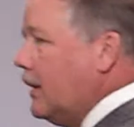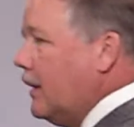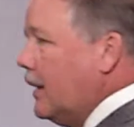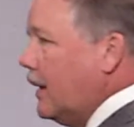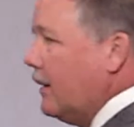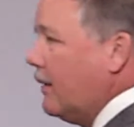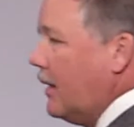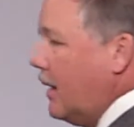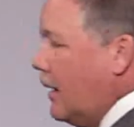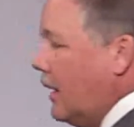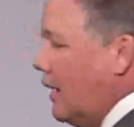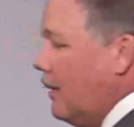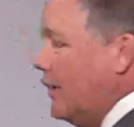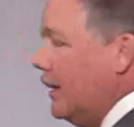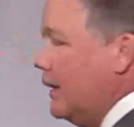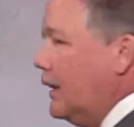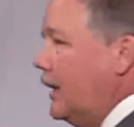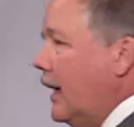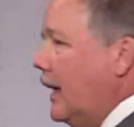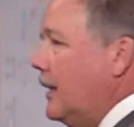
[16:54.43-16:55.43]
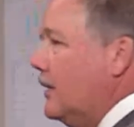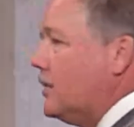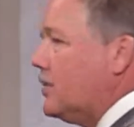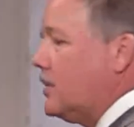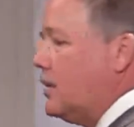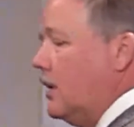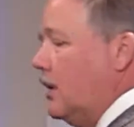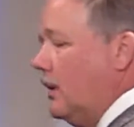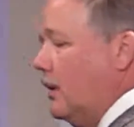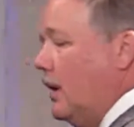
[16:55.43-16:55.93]
that, that I'm
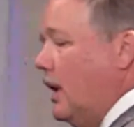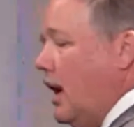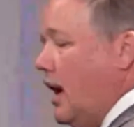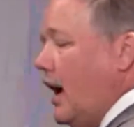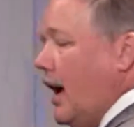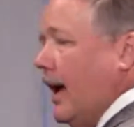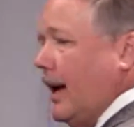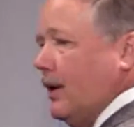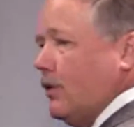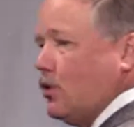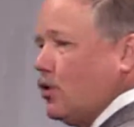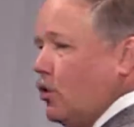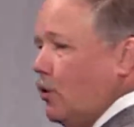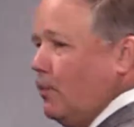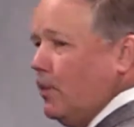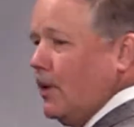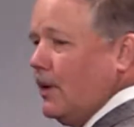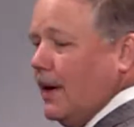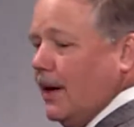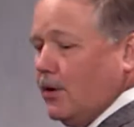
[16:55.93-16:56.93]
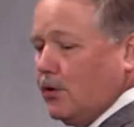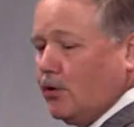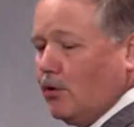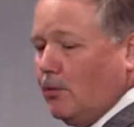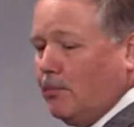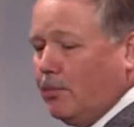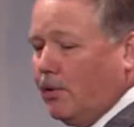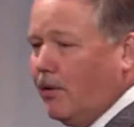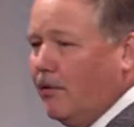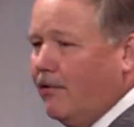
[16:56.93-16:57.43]
encased in and supernatural
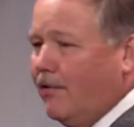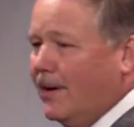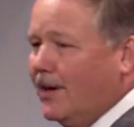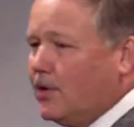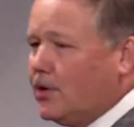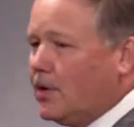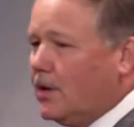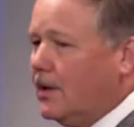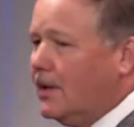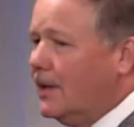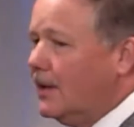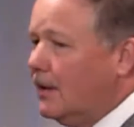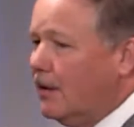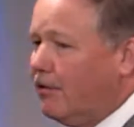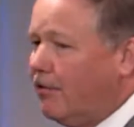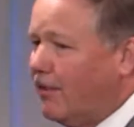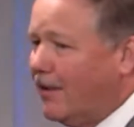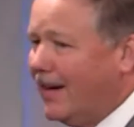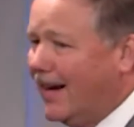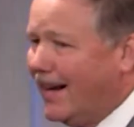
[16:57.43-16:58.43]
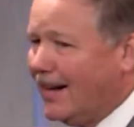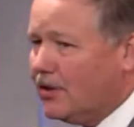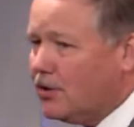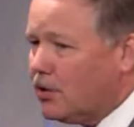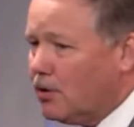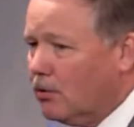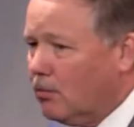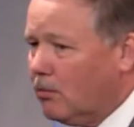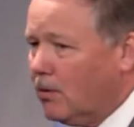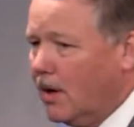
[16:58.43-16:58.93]
provision in the
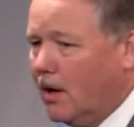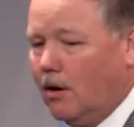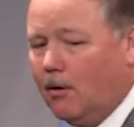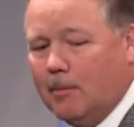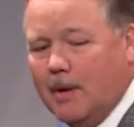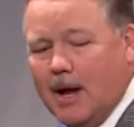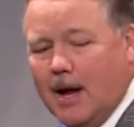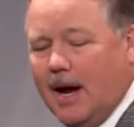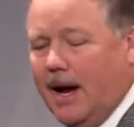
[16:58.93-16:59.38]
financial realm